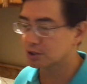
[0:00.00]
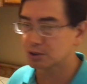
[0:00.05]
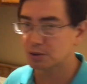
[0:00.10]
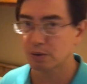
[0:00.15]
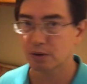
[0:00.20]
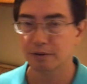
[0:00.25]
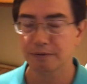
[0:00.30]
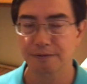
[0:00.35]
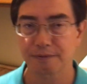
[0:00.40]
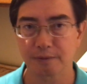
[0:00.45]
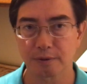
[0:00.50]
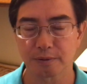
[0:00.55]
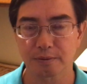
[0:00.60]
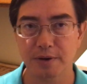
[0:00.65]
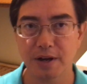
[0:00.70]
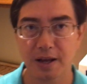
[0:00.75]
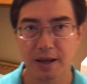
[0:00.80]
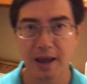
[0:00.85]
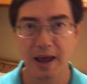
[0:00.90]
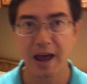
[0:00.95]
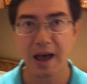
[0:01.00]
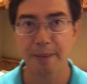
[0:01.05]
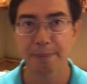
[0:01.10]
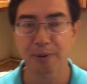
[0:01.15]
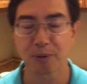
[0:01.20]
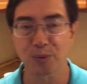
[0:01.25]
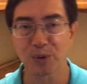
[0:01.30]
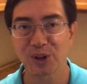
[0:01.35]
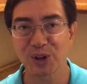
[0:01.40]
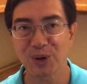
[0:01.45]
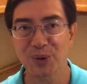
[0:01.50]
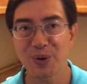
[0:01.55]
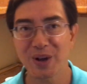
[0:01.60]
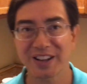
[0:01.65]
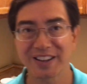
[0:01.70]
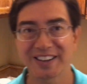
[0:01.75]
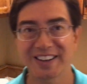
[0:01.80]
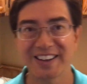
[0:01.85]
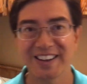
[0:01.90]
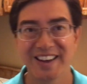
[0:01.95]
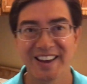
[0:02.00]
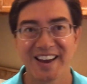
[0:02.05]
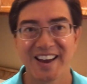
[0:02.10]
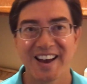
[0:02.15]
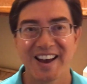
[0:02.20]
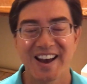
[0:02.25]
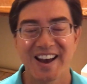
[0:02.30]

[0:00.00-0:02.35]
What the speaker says: to sort of recap really quickly,